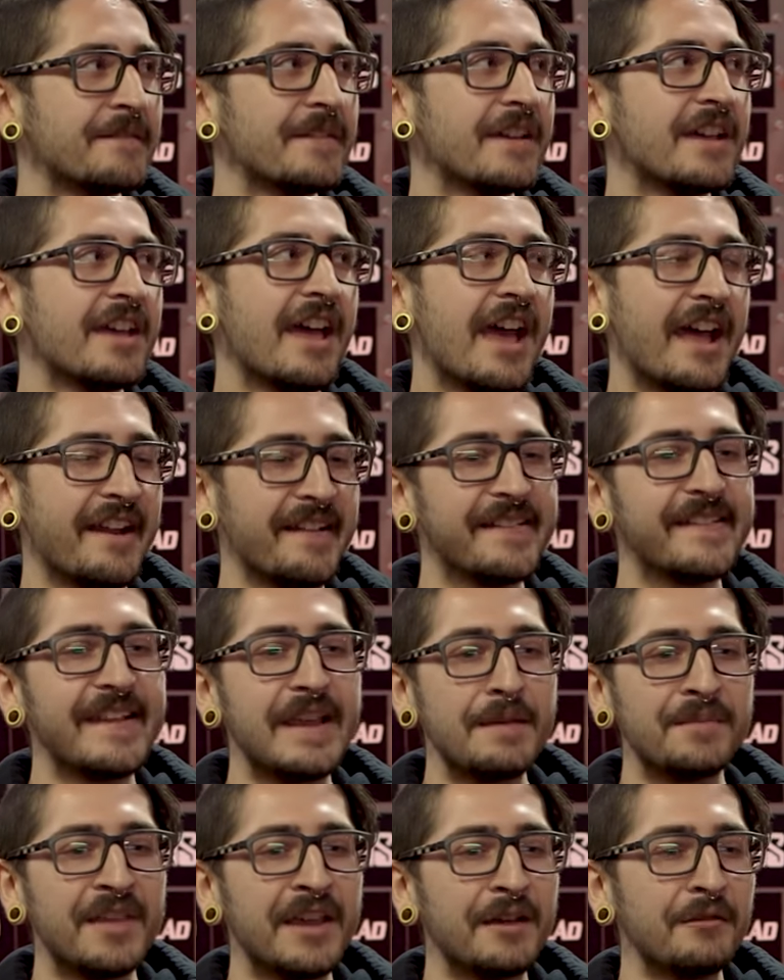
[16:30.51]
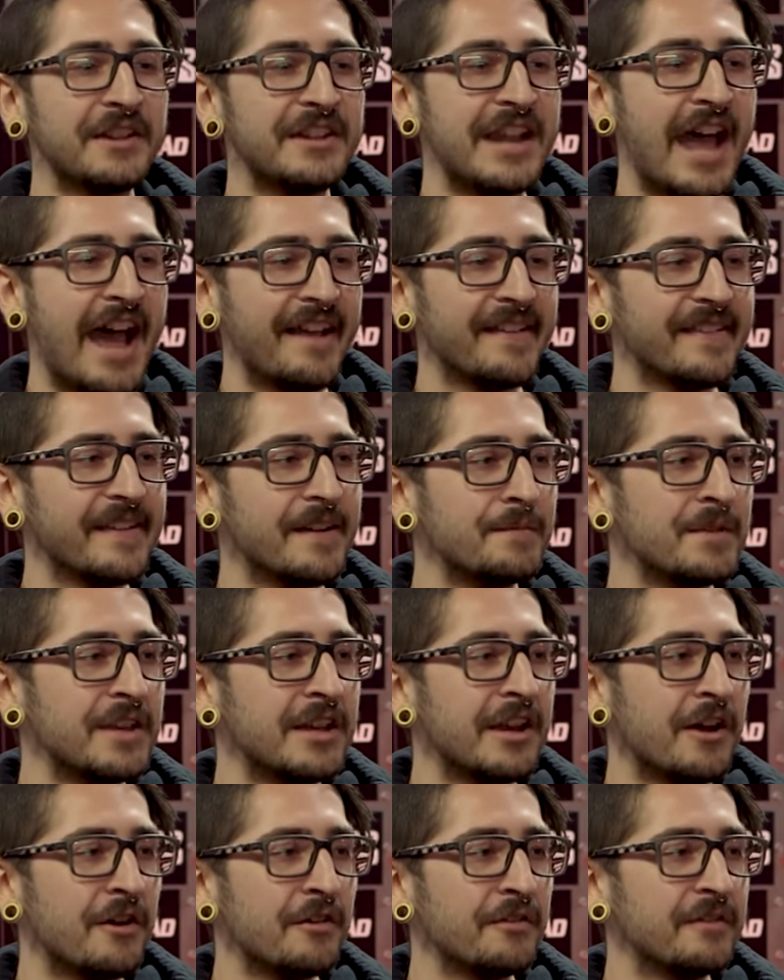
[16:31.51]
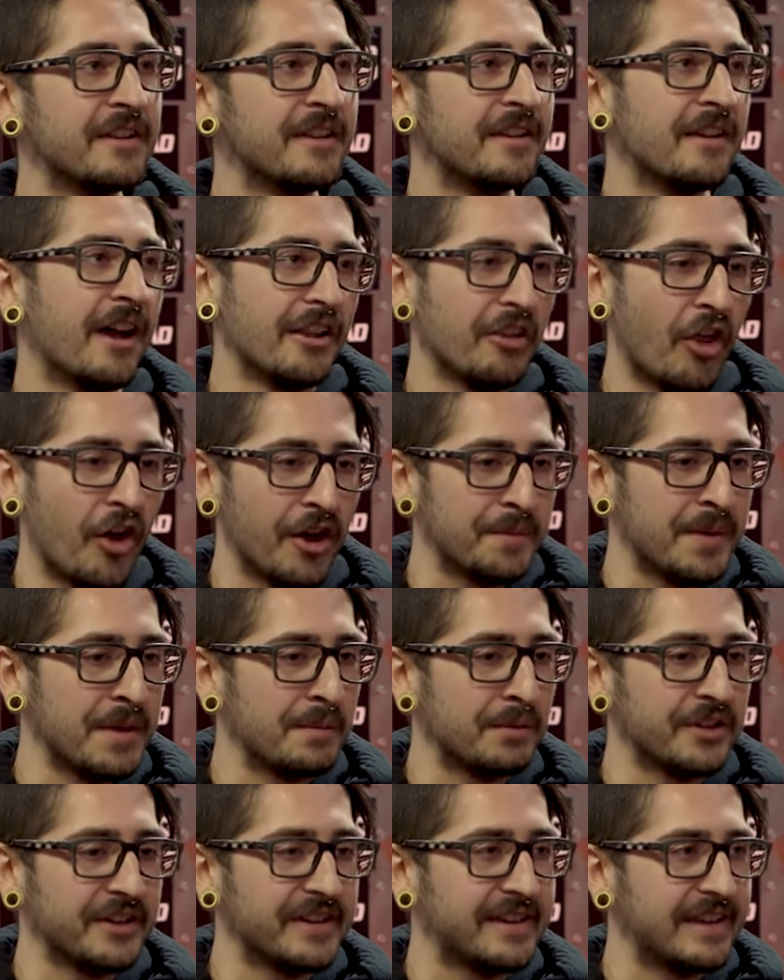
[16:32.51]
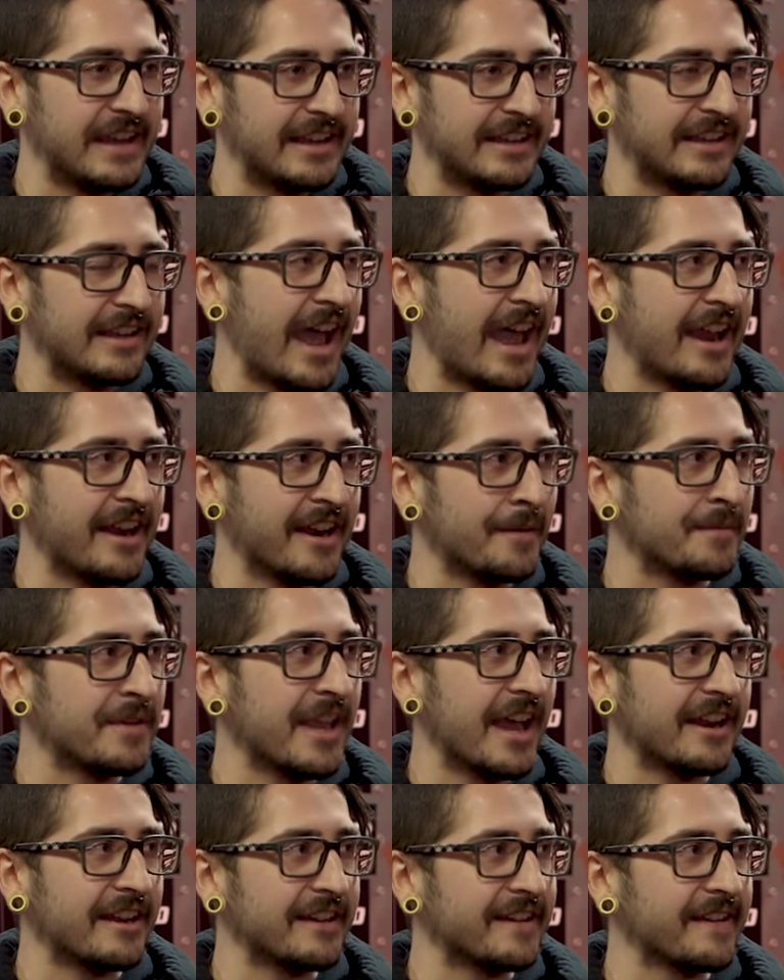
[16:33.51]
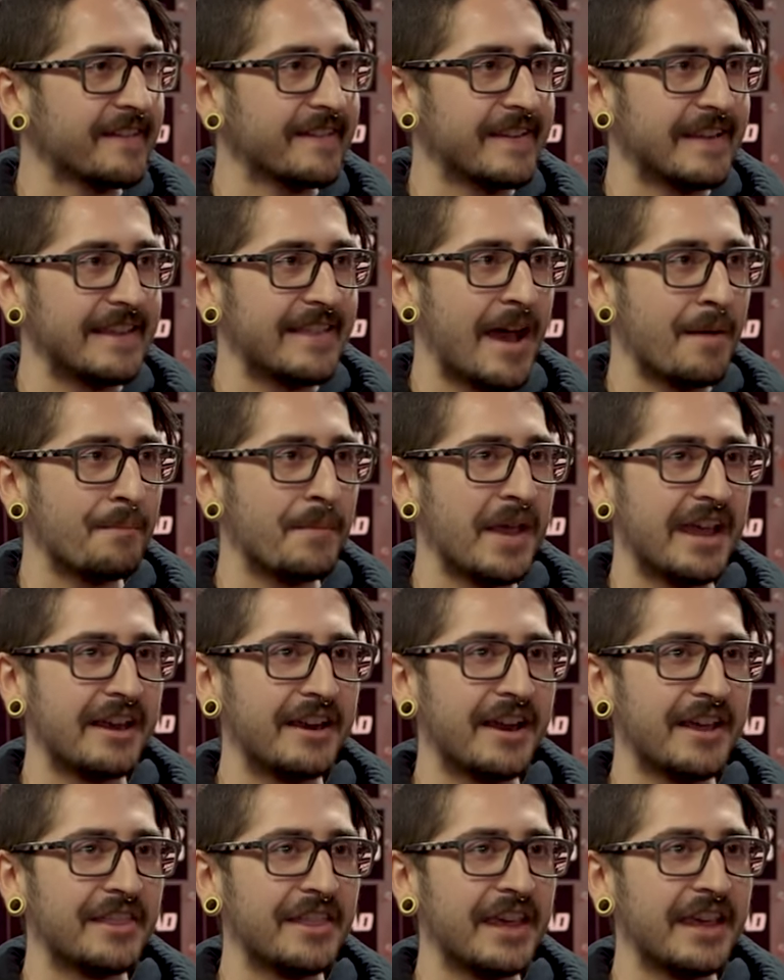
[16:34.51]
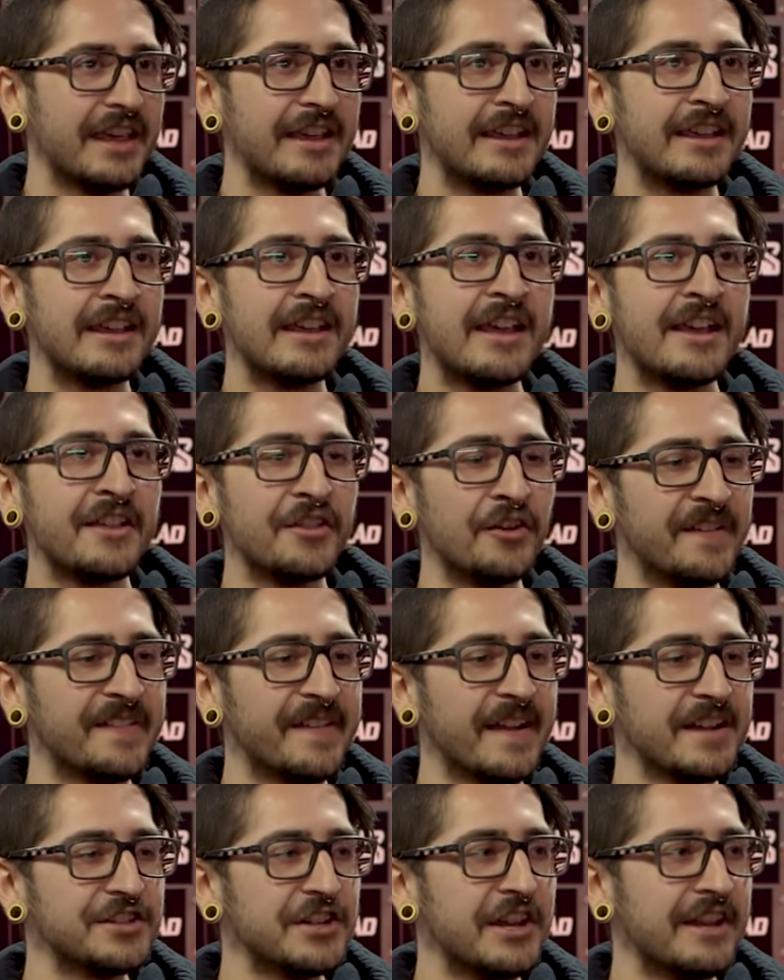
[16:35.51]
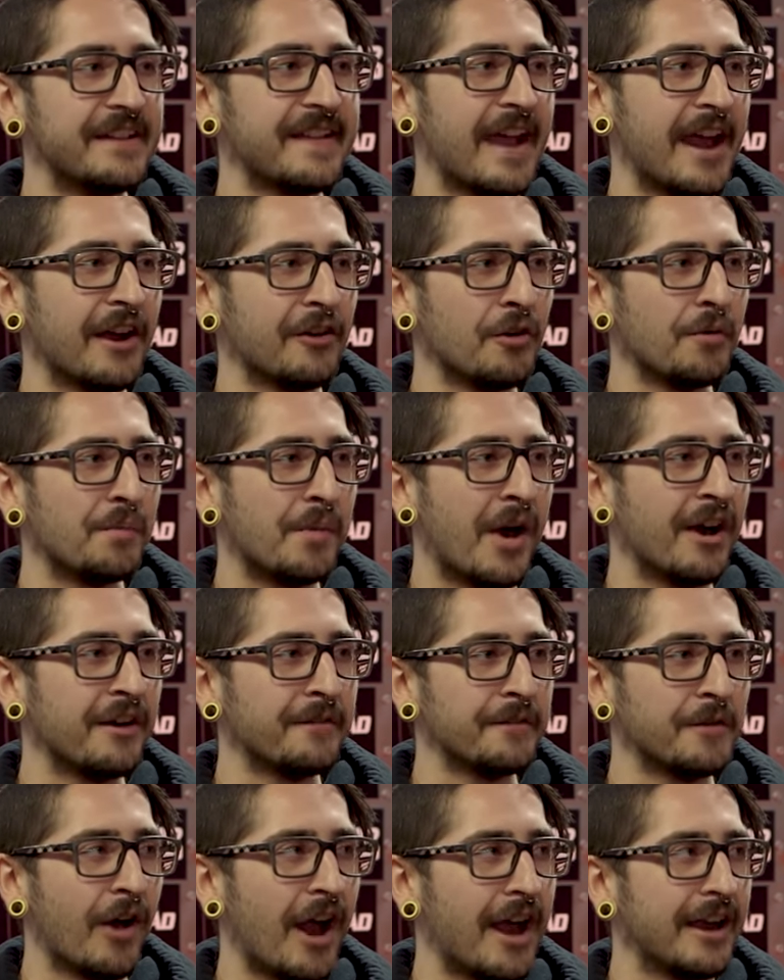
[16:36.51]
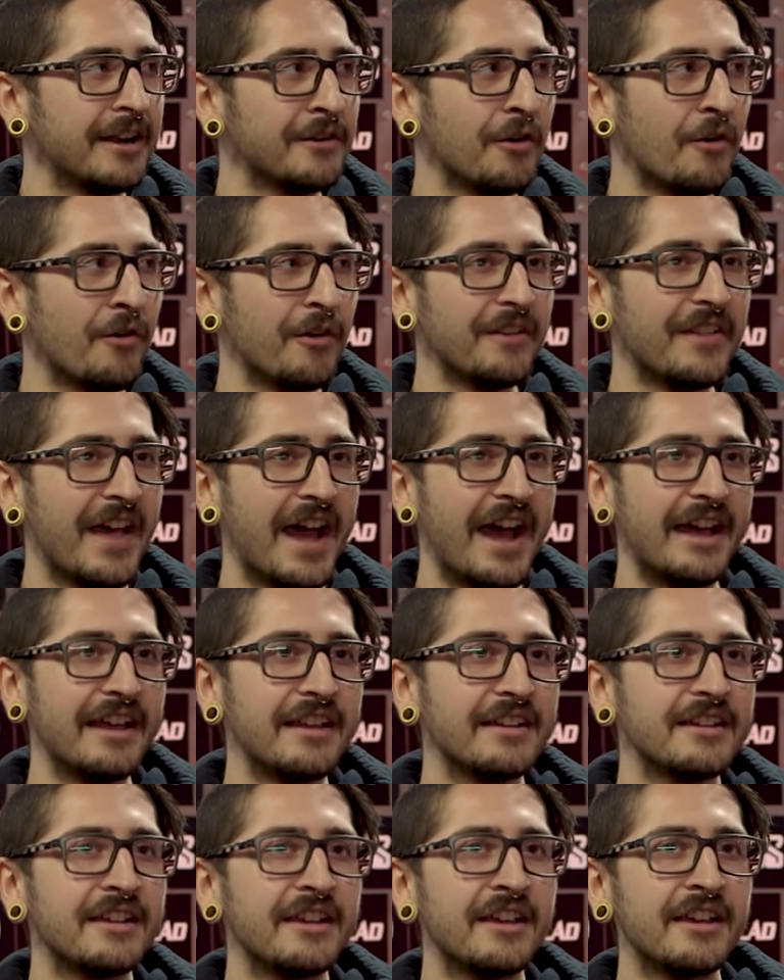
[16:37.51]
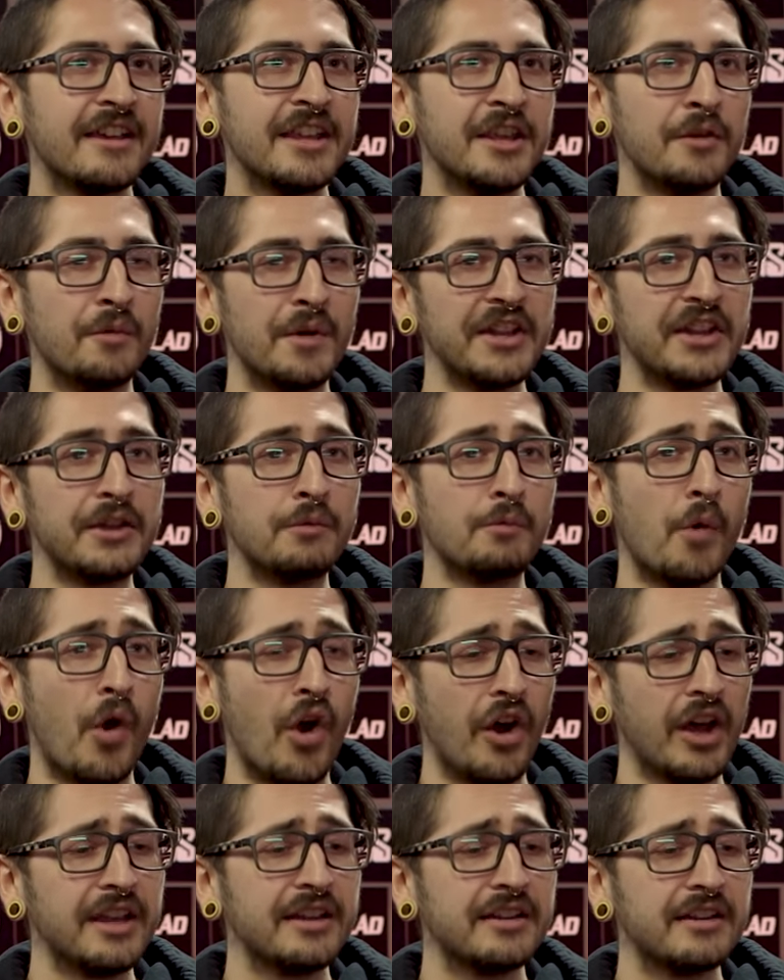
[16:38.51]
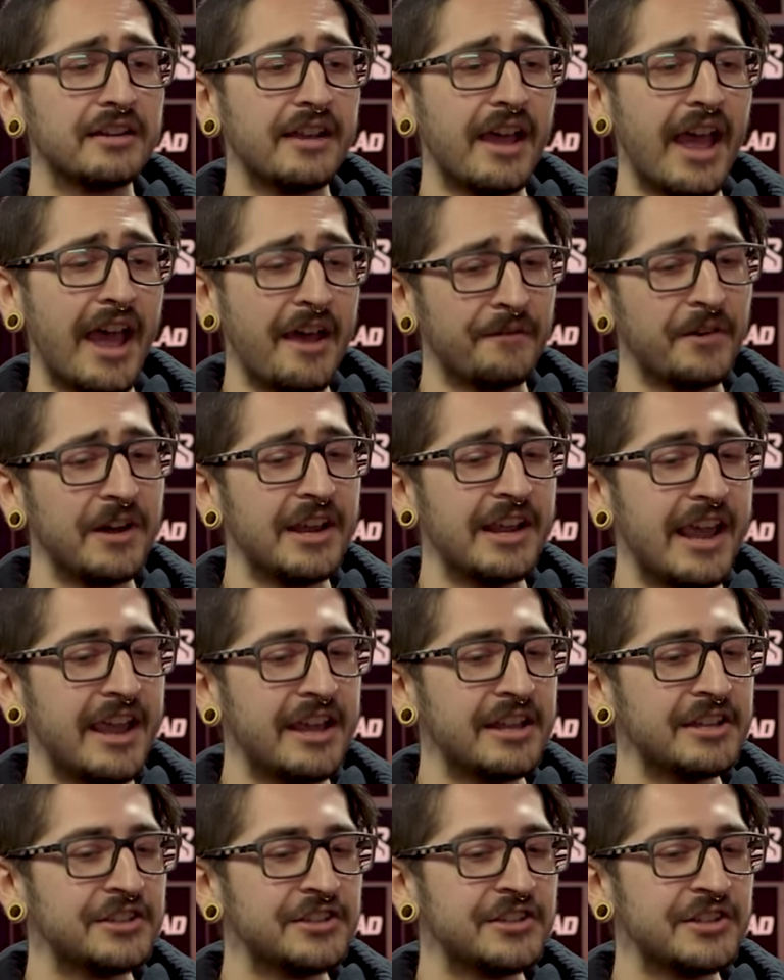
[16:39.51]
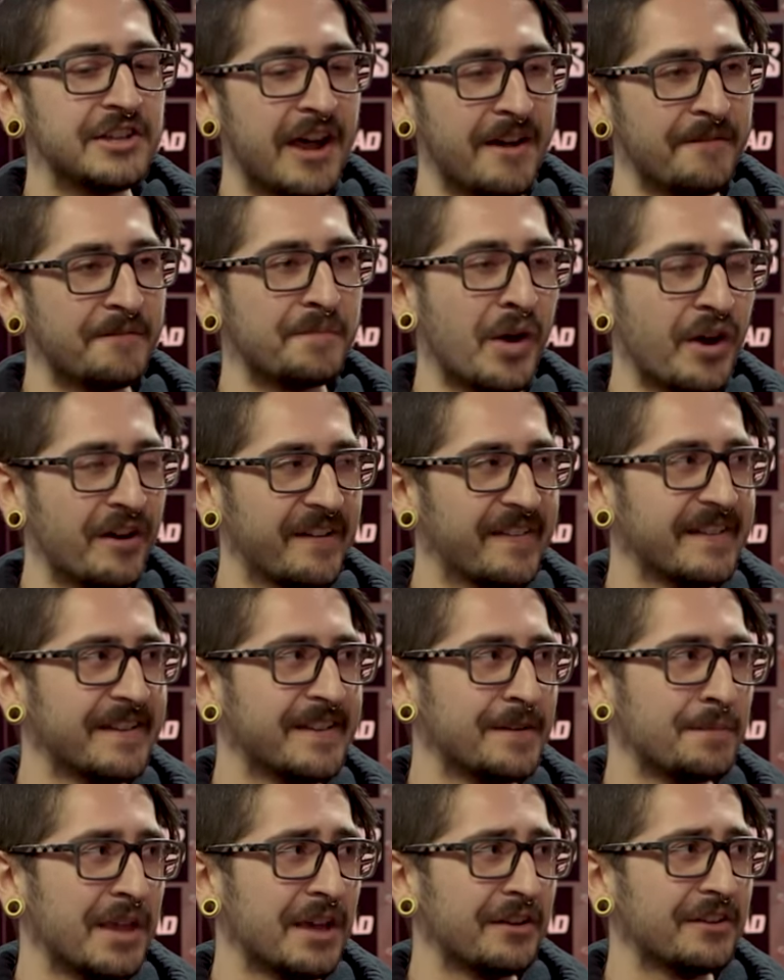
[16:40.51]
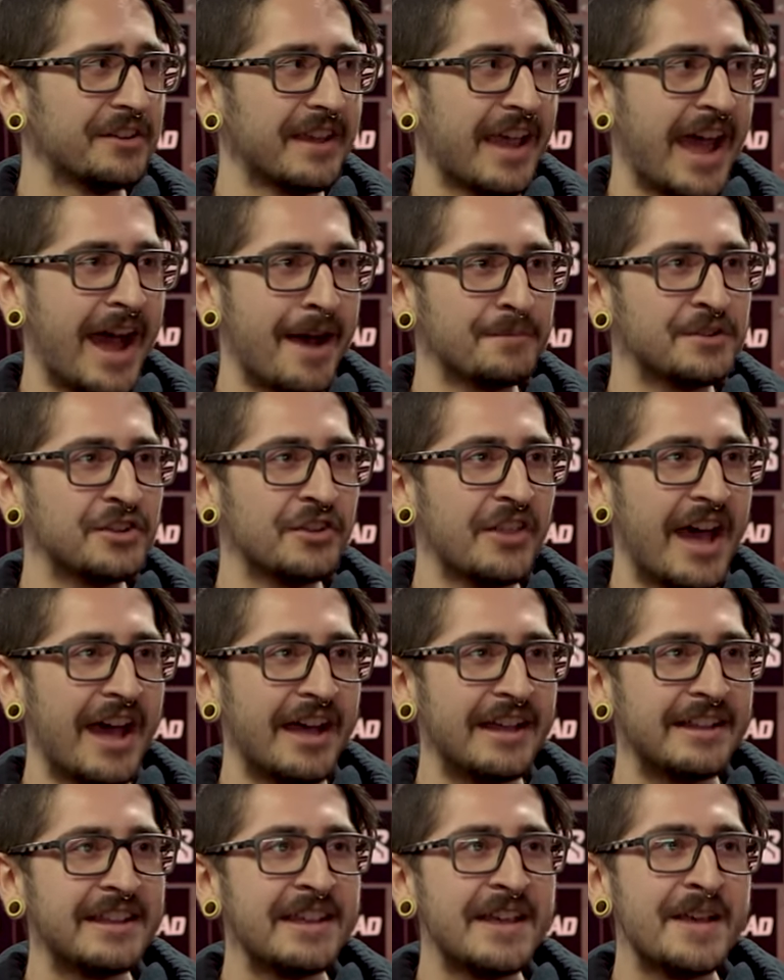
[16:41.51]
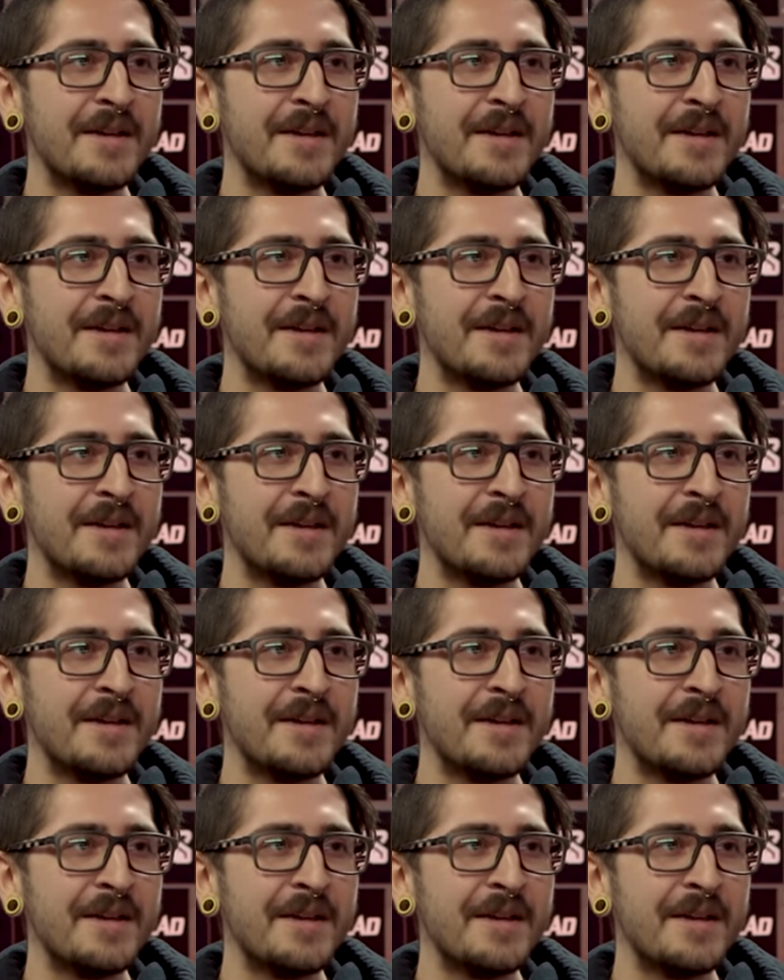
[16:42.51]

Yeah. And same thing with NASM, you know, a lot of people didn't end up getting to see that band, and I think they're such an integral part of grindcore that you really want every age of person to be able to capture that,